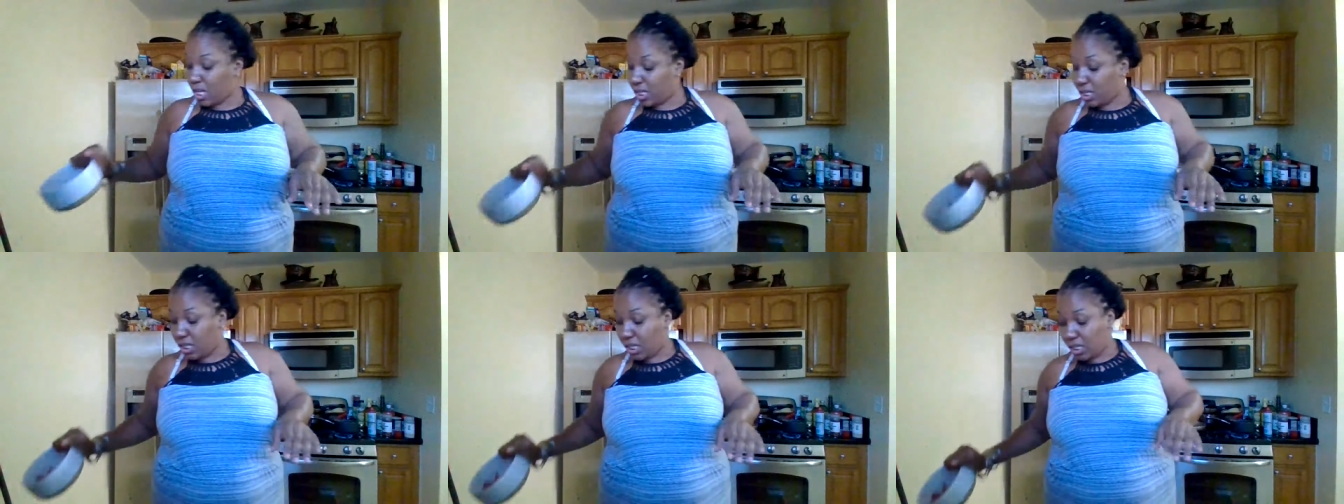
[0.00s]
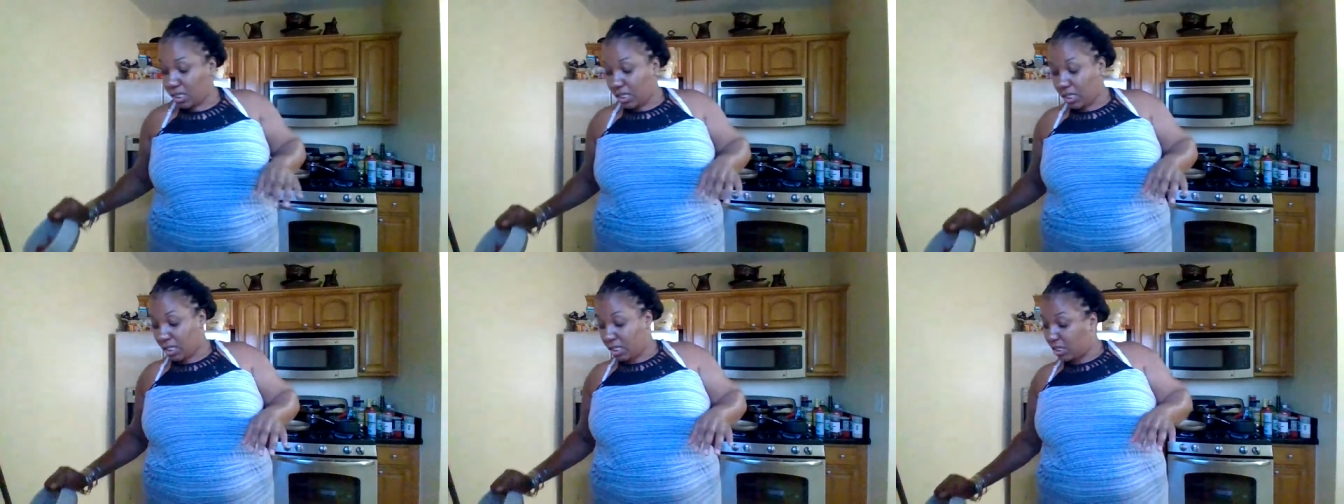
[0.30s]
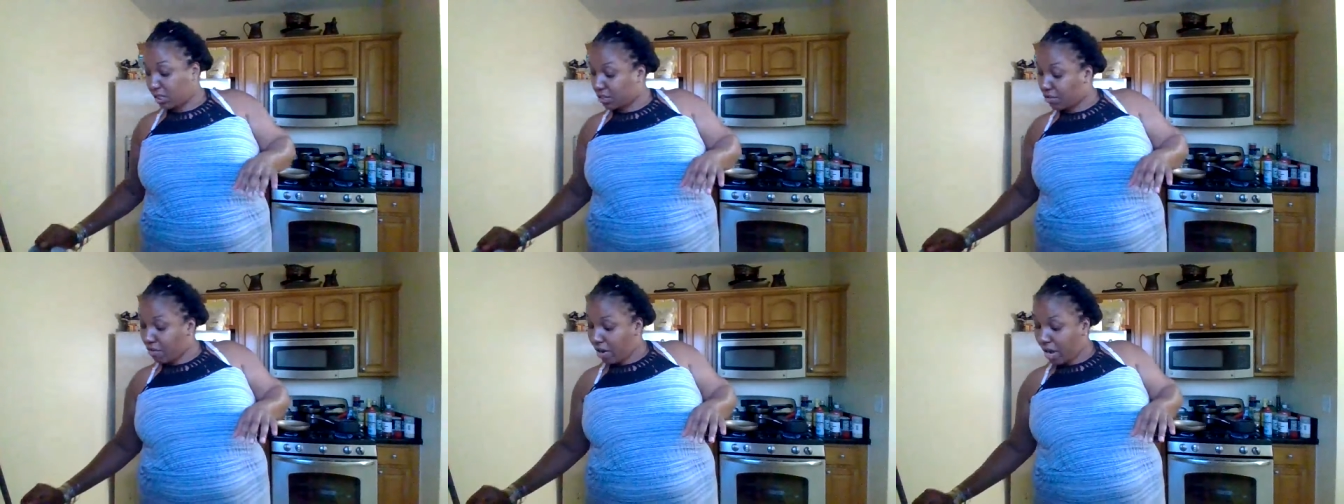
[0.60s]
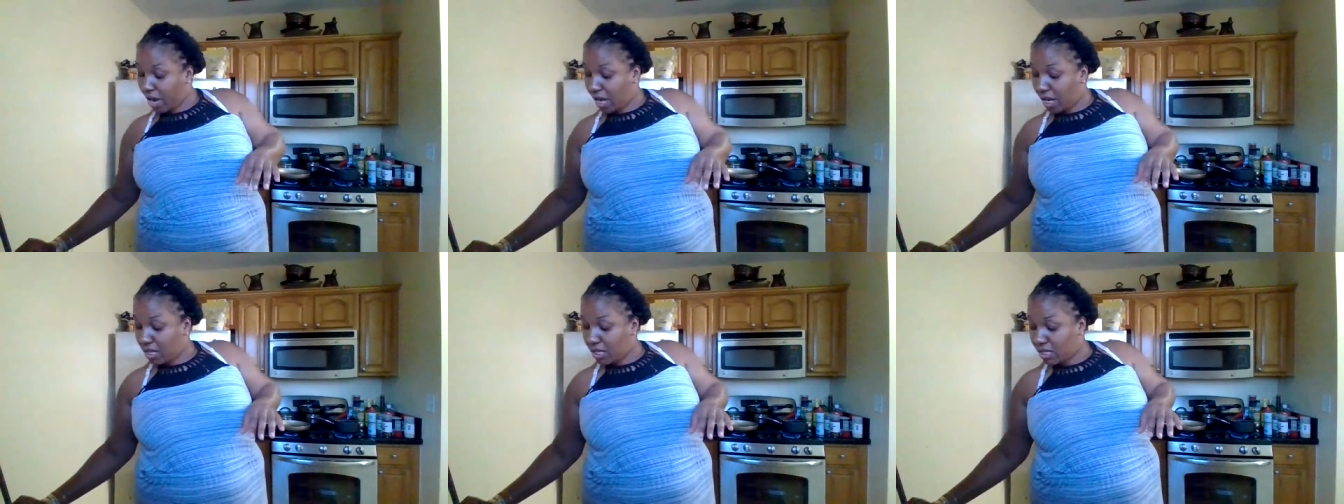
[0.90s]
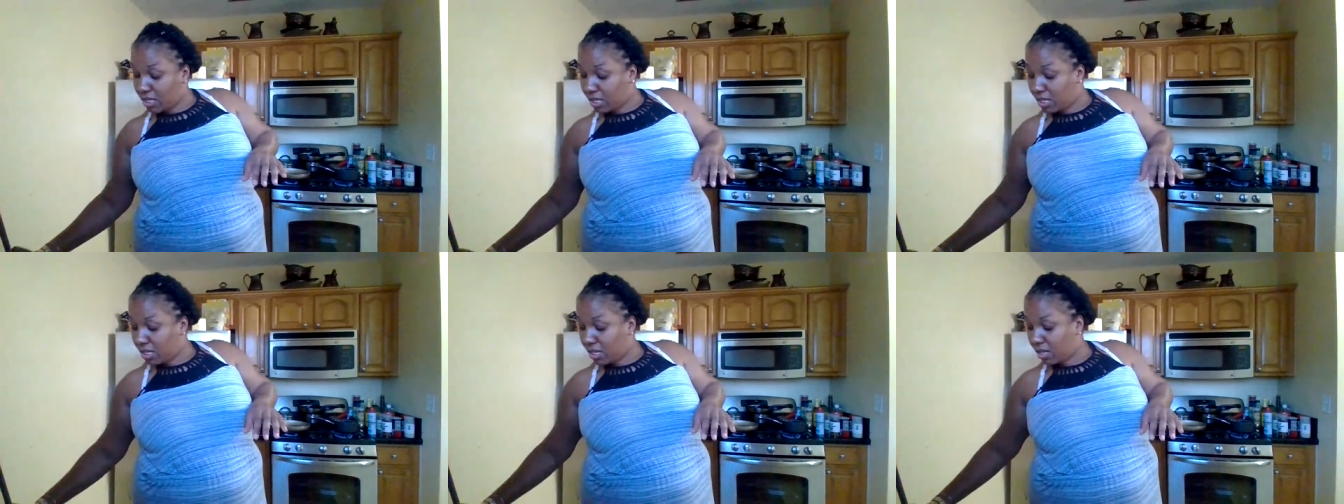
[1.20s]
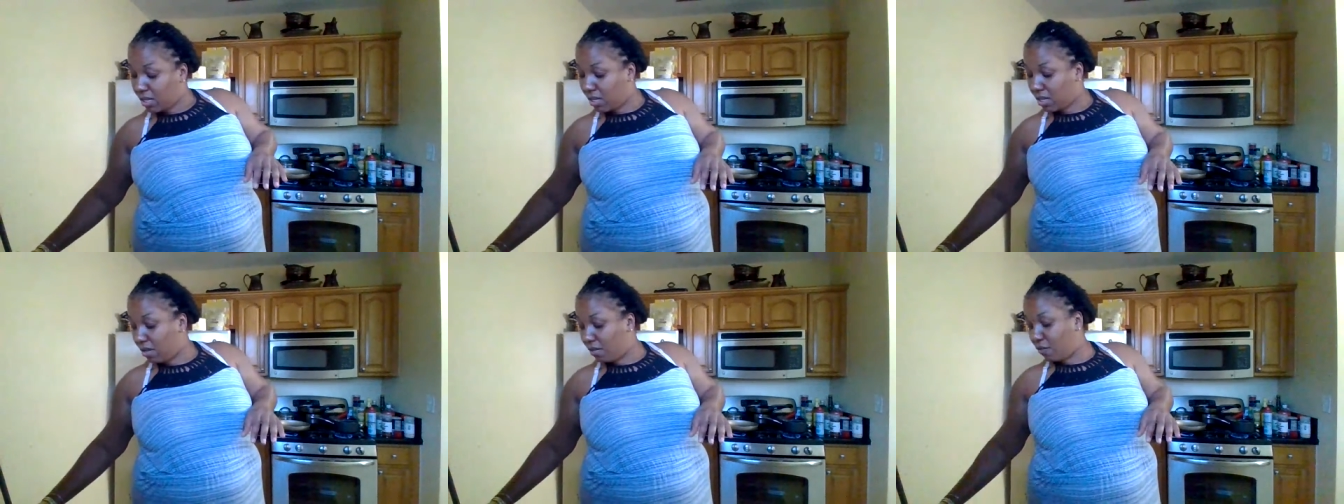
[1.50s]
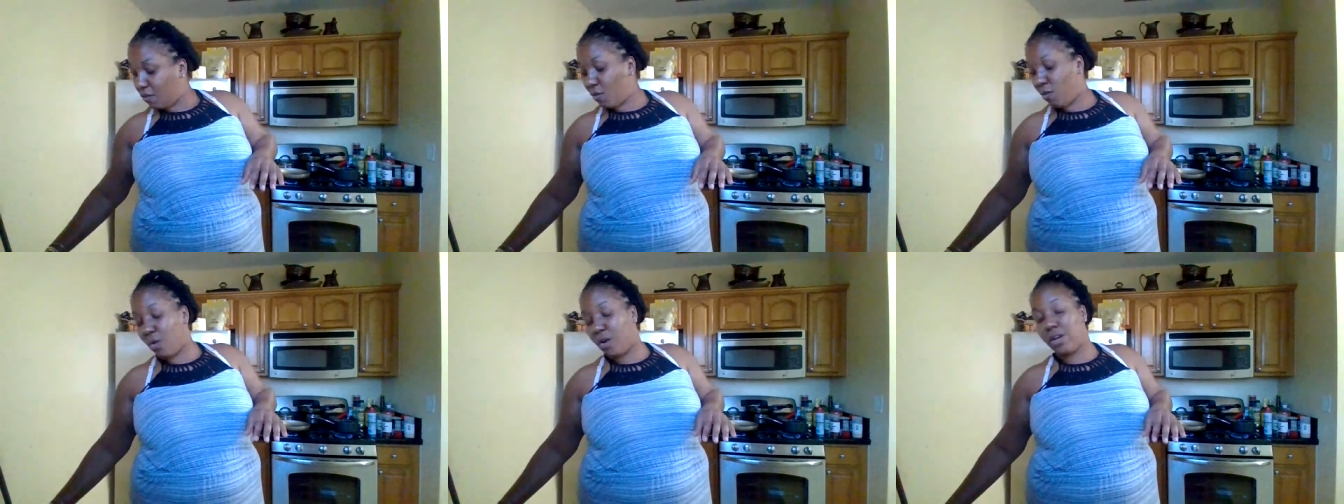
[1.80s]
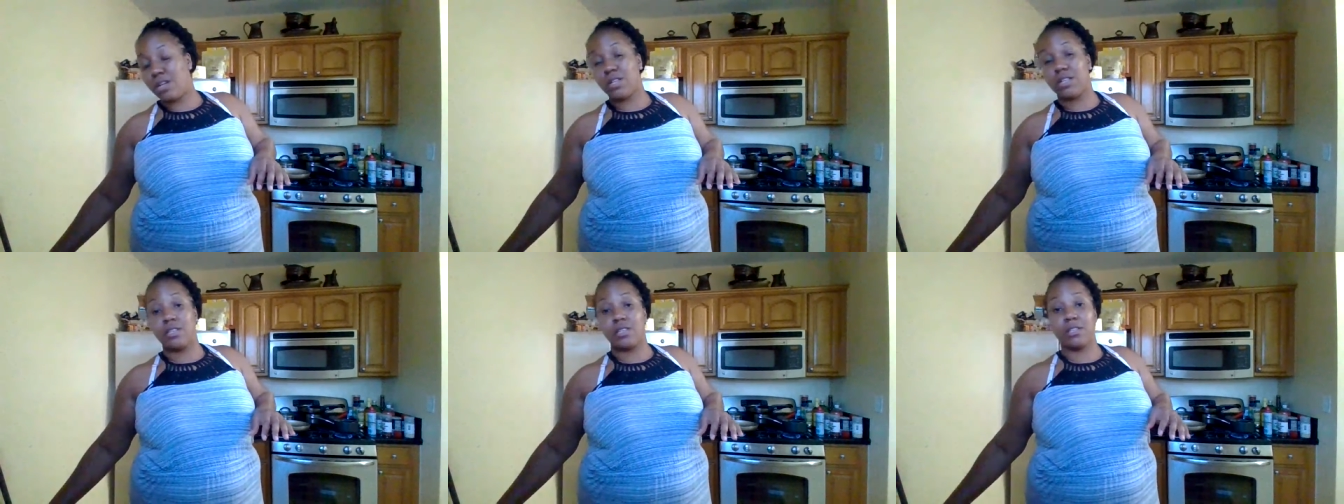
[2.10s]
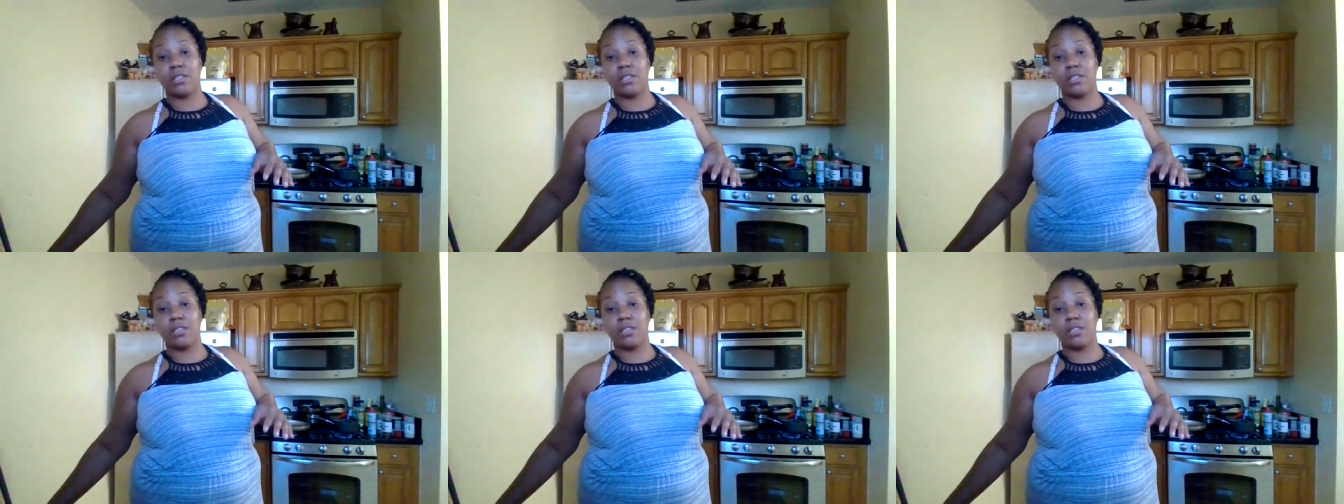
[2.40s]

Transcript: Tastes just as great. Of course,